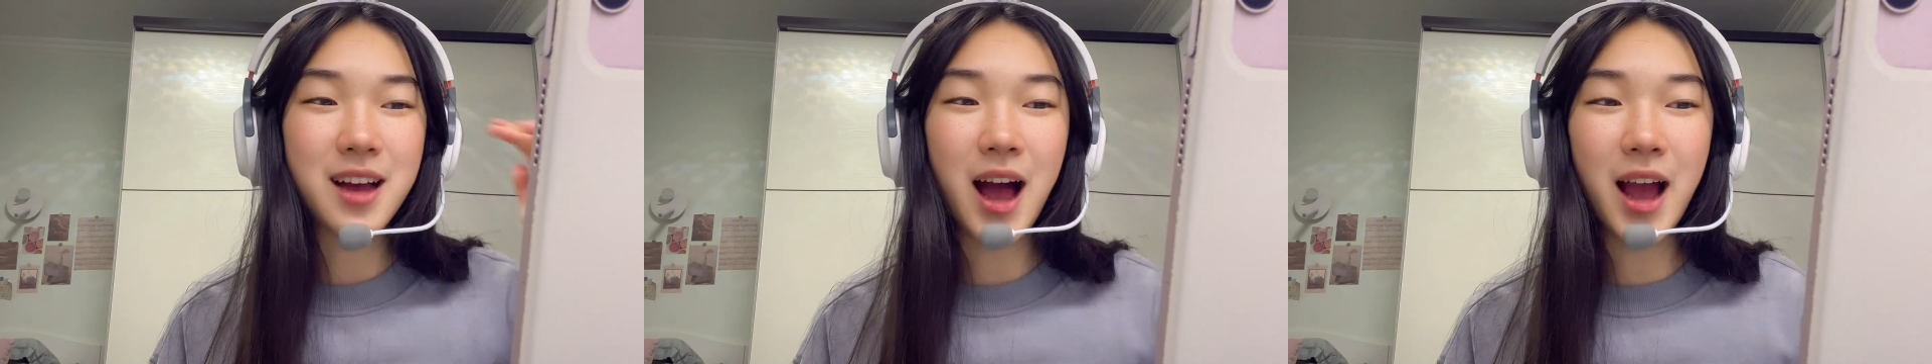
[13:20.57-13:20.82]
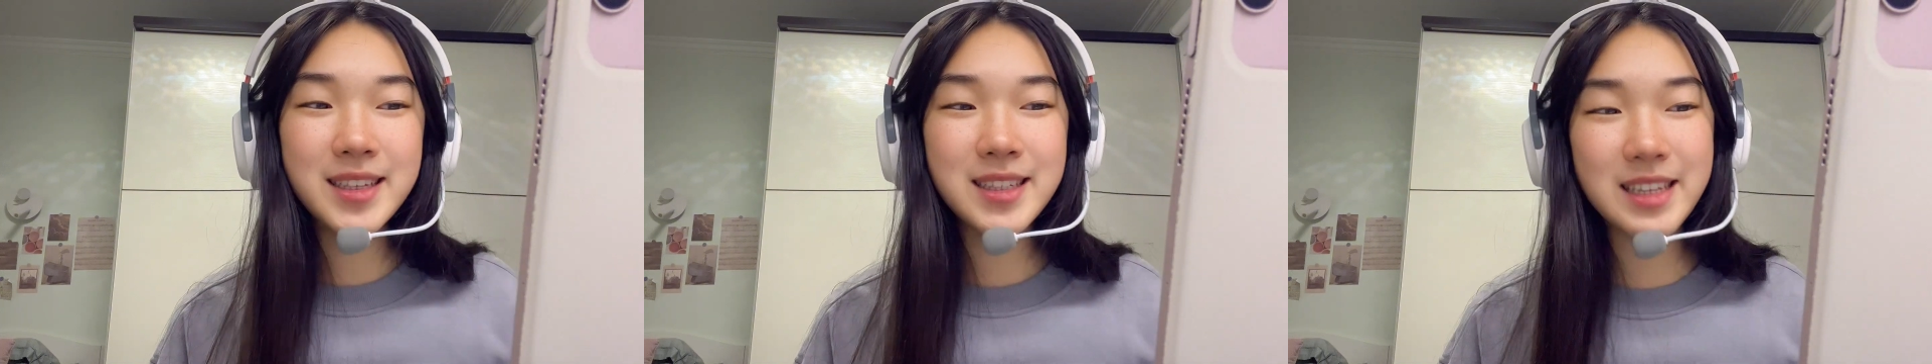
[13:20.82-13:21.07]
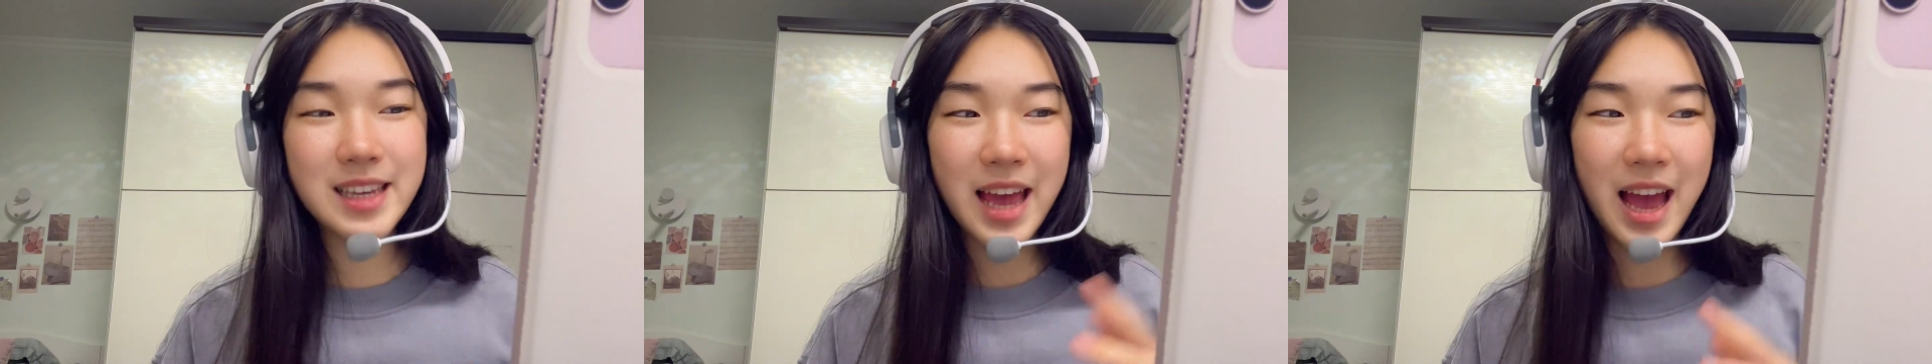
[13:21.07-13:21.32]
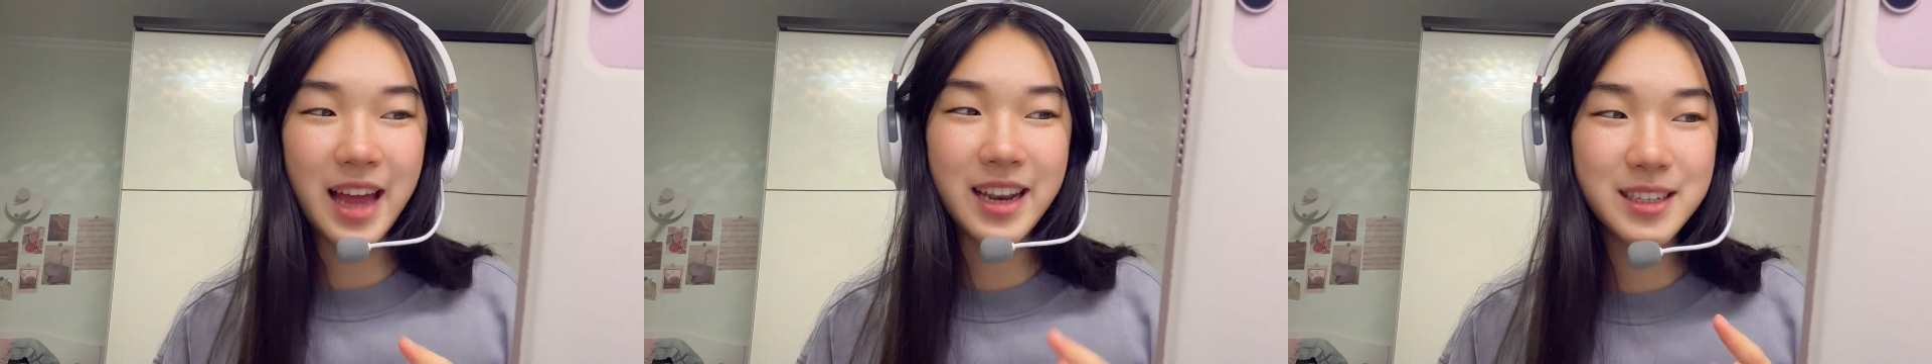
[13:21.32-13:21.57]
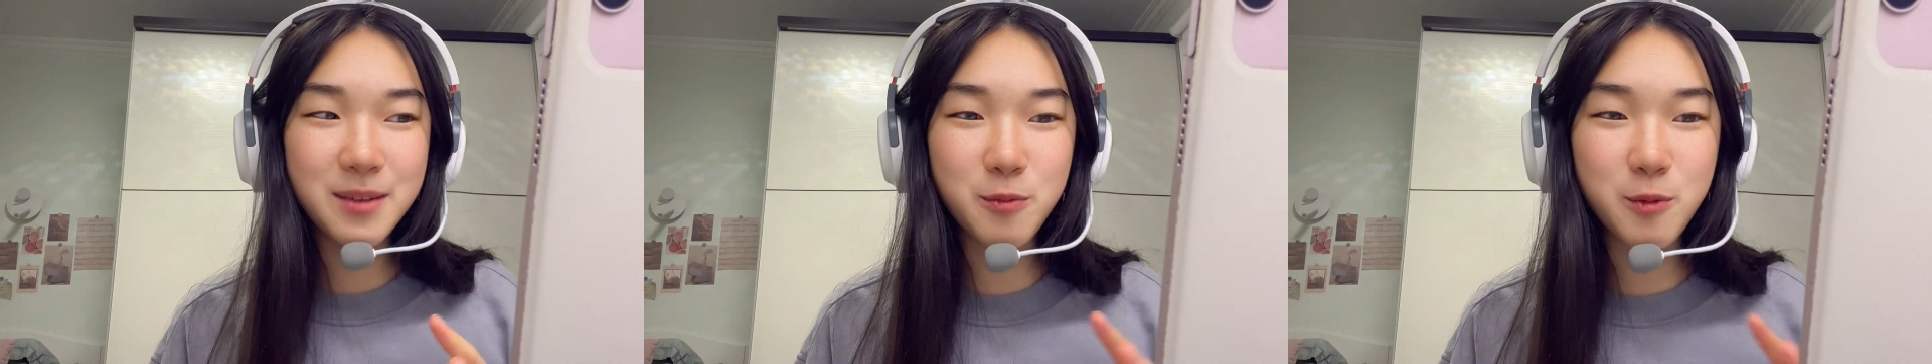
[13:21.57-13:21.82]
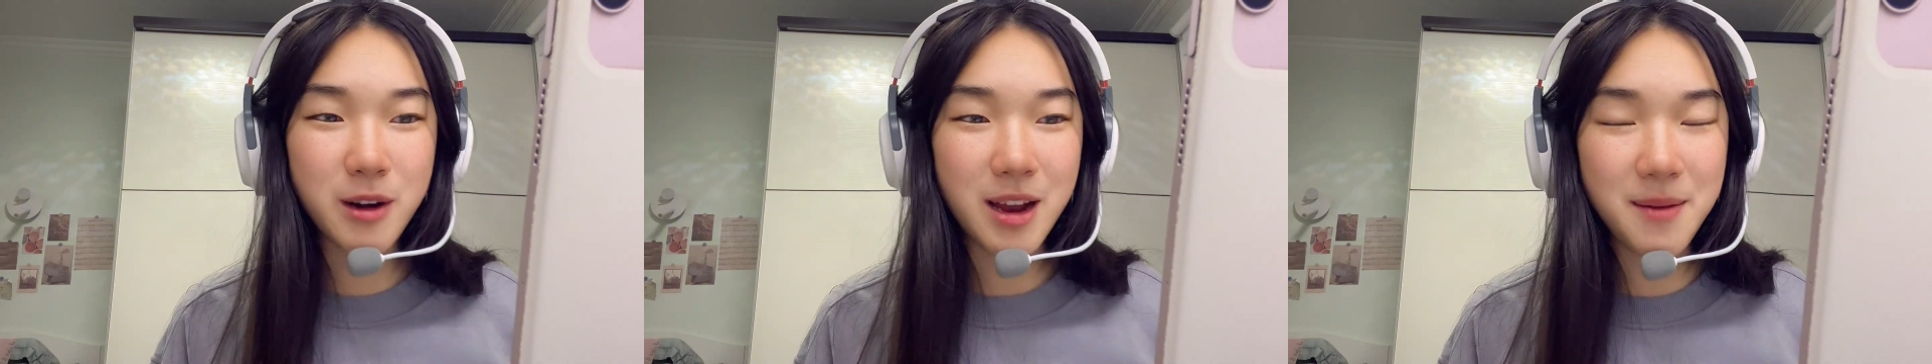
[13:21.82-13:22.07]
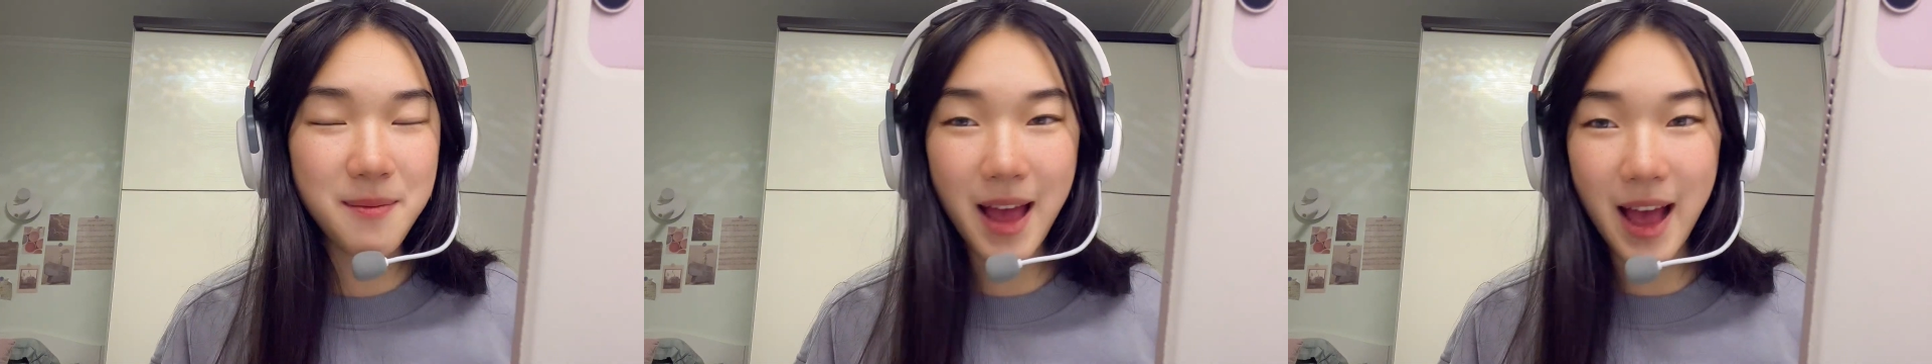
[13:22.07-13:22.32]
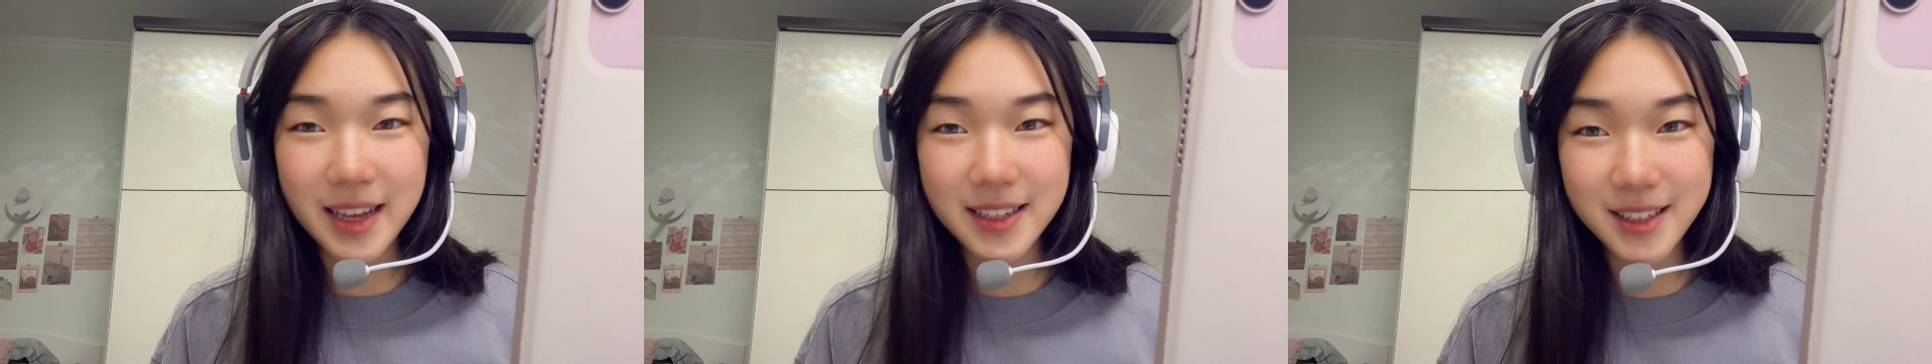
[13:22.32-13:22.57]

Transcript: I see Katniss and Prim as